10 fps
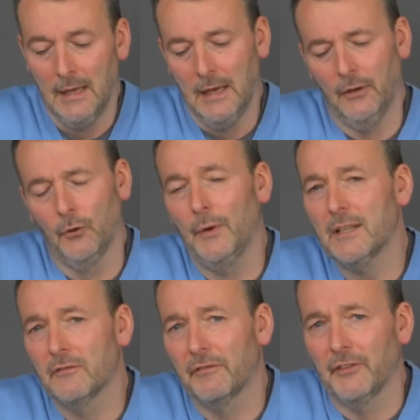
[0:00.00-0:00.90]
And the
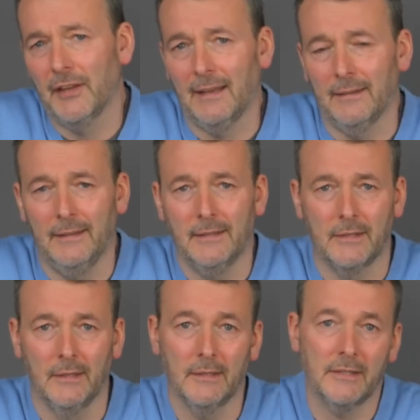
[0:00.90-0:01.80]
reason for that is
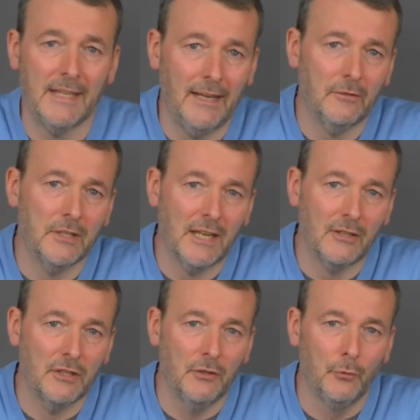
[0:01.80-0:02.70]
that sound is
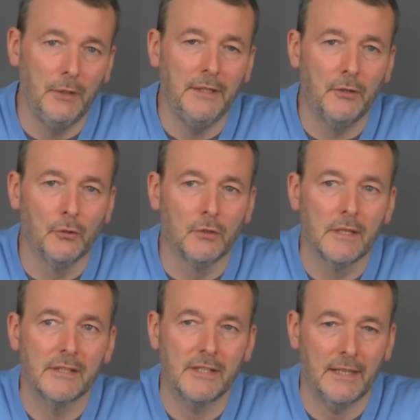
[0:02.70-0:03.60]
actually a really good
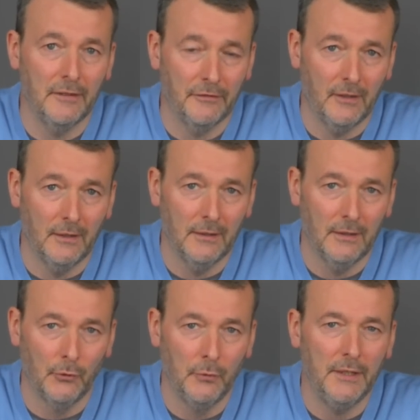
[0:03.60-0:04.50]
signifier
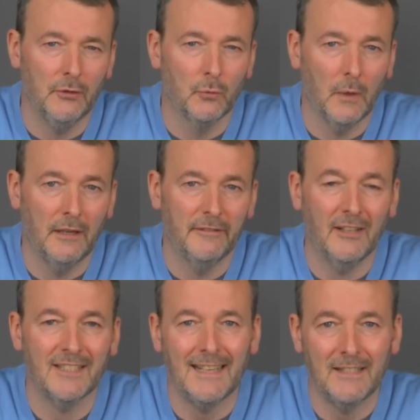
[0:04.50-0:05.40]
and a really good way of
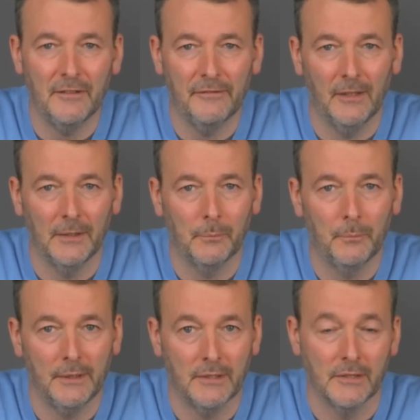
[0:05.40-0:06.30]
identifying
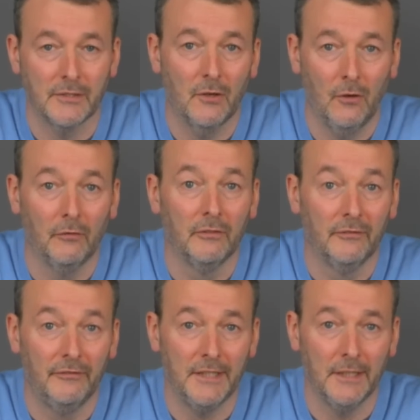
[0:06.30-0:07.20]
pieces of
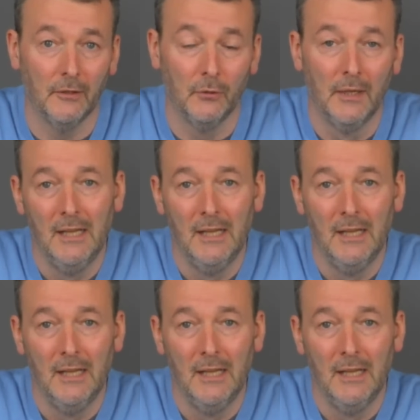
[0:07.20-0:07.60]
video,